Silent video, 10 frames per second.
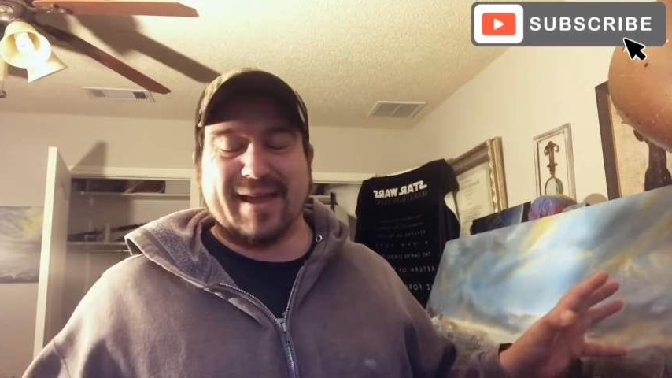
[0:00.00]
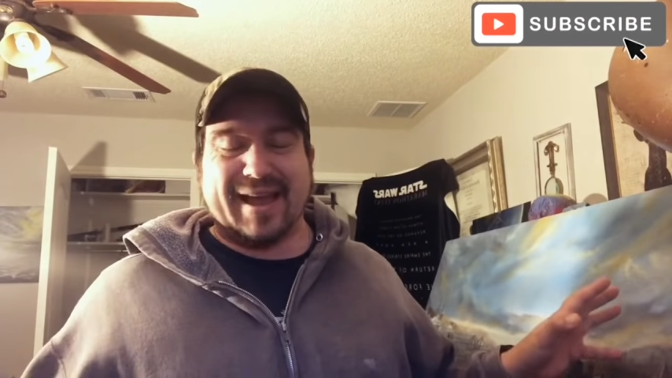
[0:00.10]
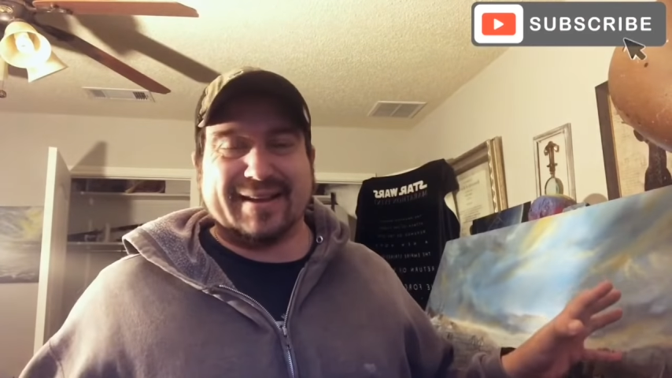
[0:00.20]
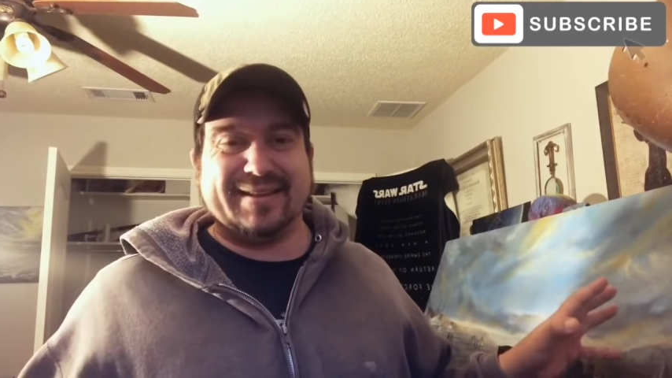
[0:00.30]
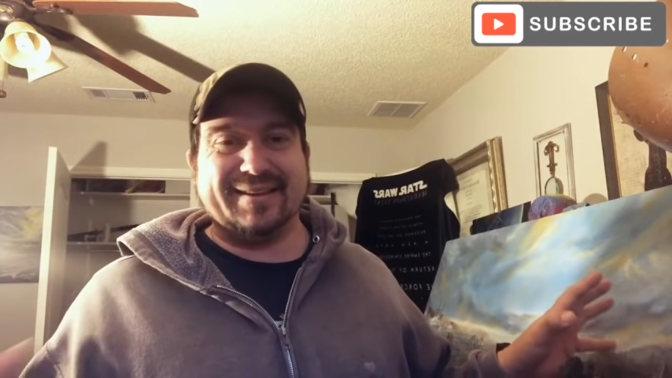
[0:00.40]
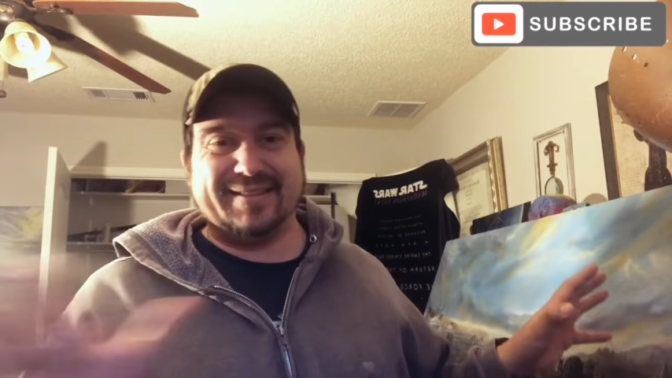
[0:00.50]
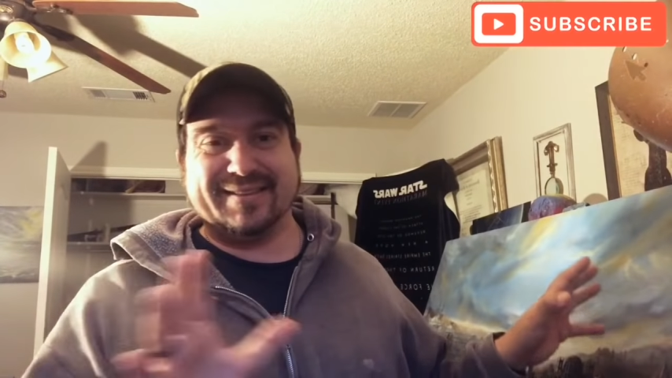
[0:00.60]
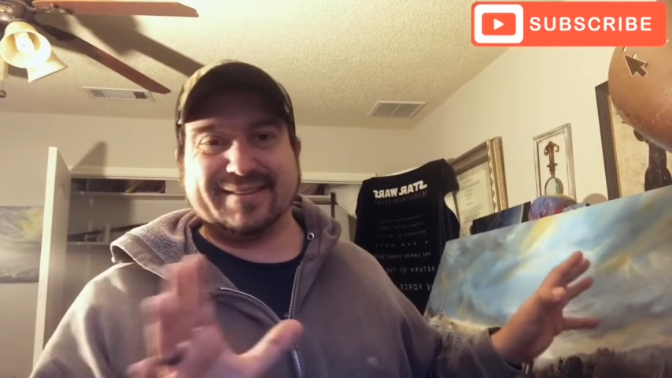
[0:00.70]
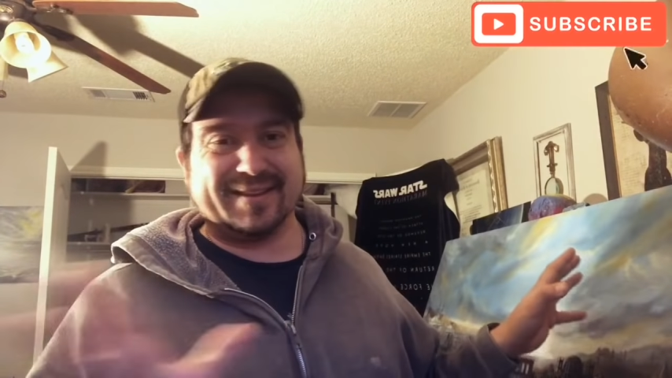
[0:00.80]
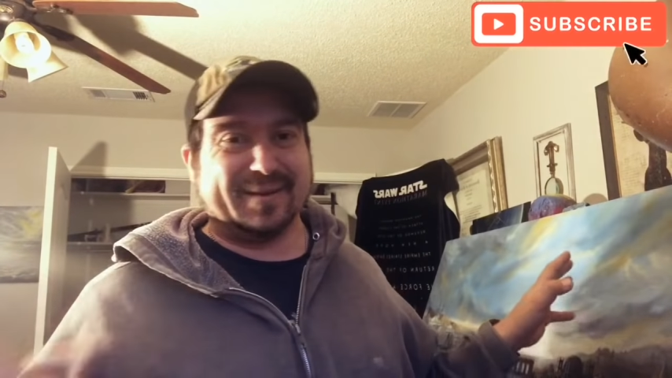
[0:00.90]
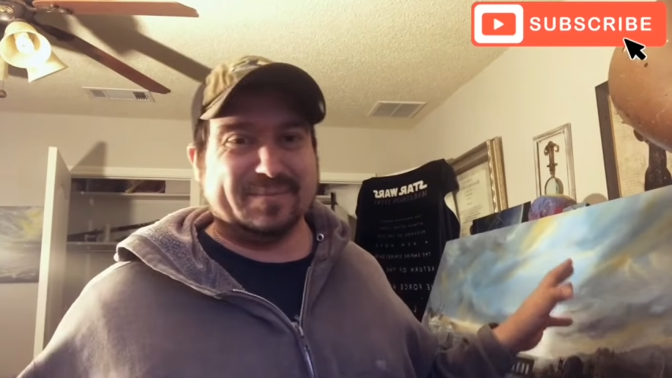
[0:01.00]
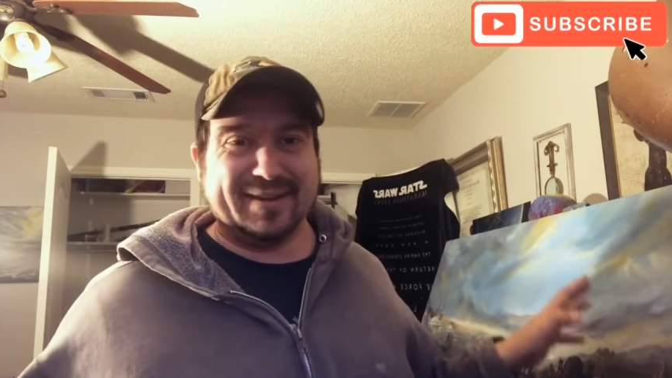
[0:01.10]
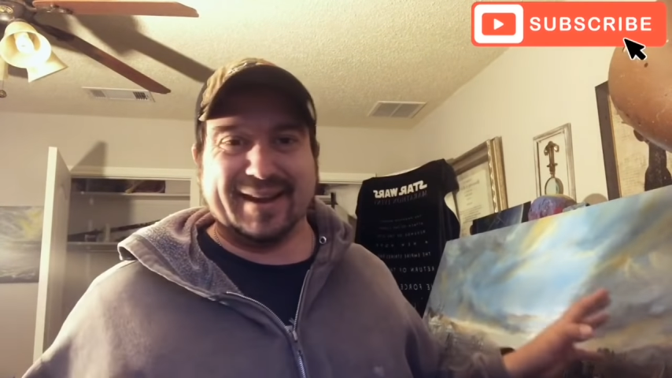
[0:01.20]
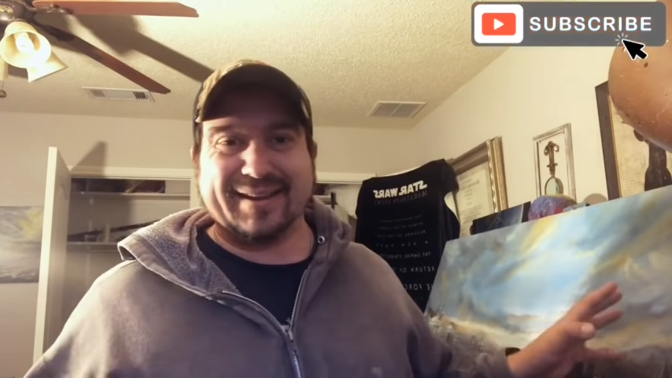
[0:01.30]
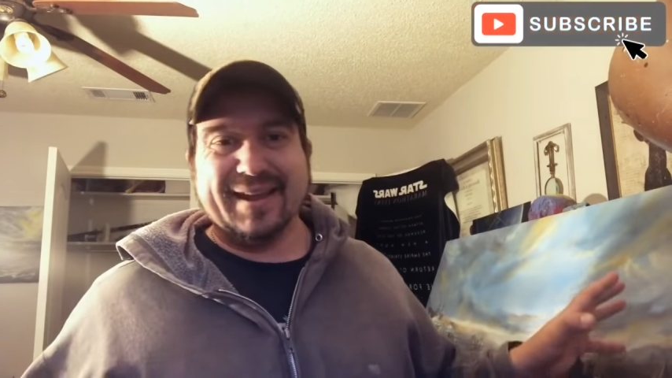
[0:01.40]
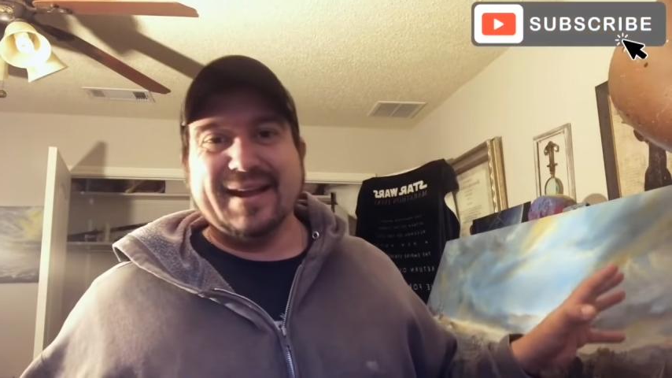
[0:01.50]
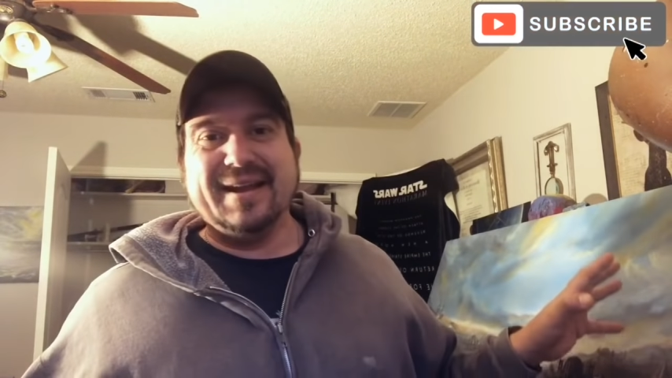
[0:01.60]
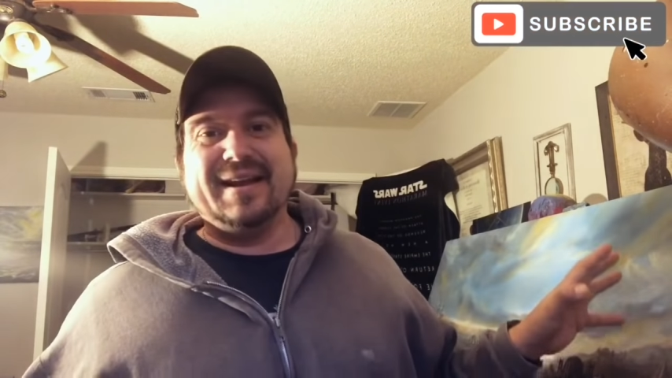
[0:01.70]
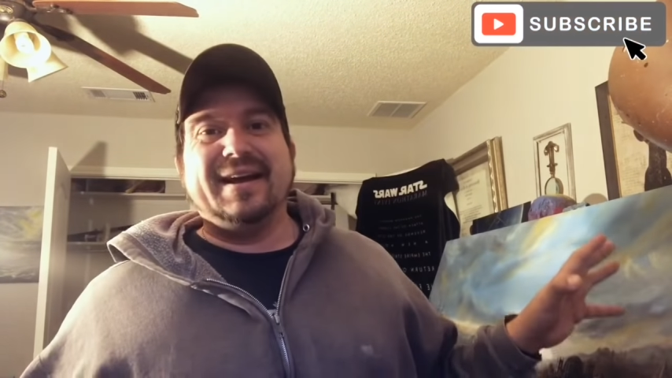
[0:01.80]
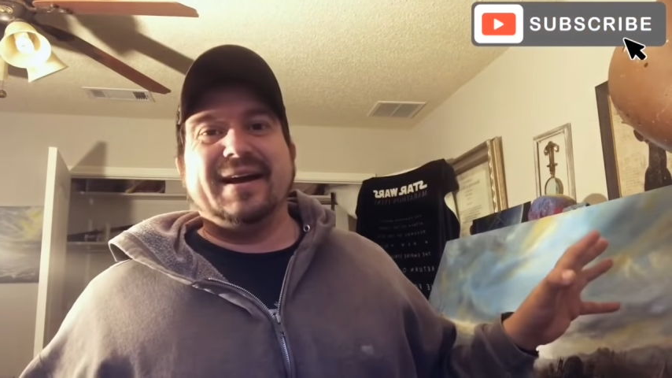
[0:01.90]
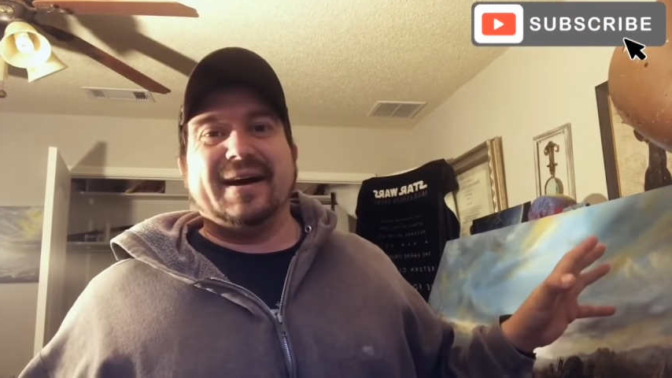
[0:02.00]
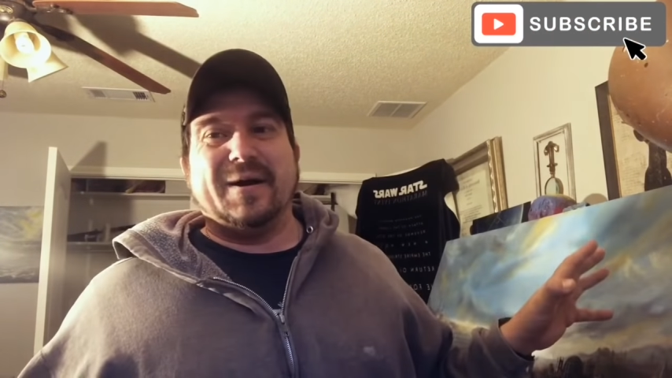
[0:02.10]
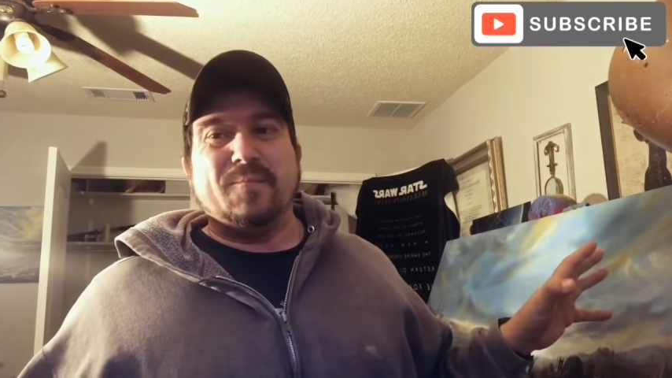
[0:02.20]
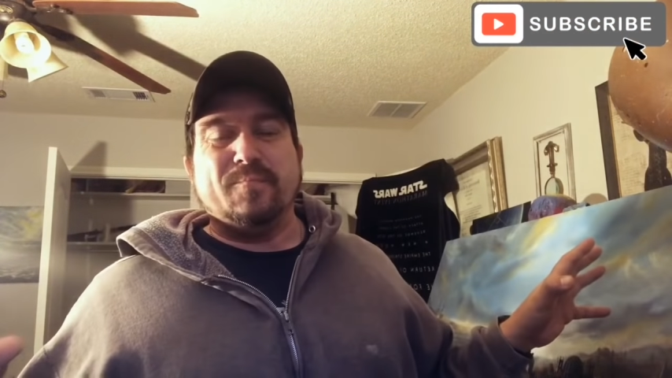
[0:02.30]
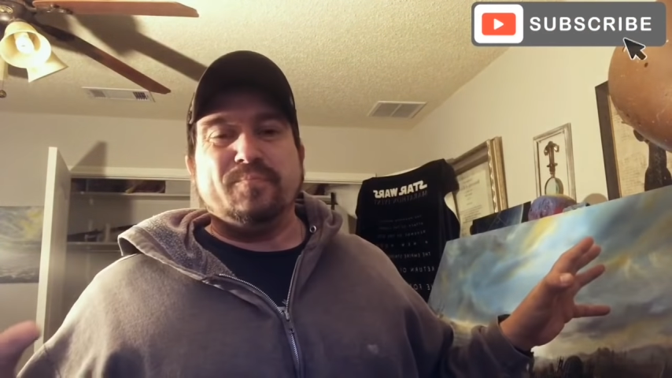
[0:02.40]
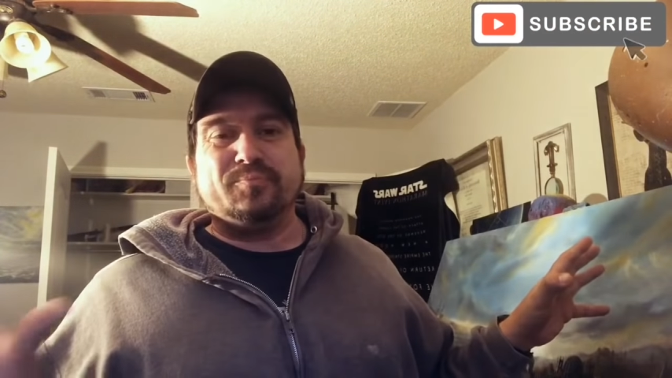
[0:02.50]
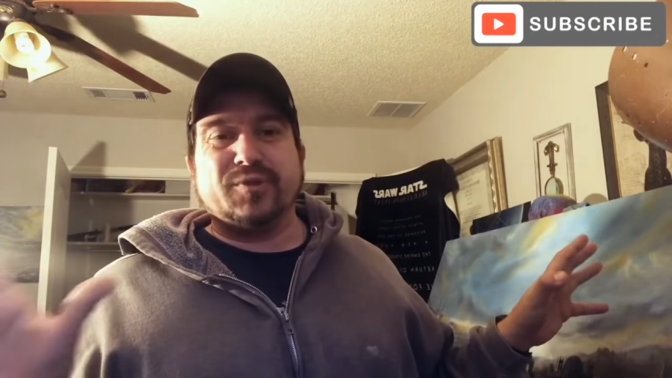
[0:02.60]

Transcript: back to the subject, um,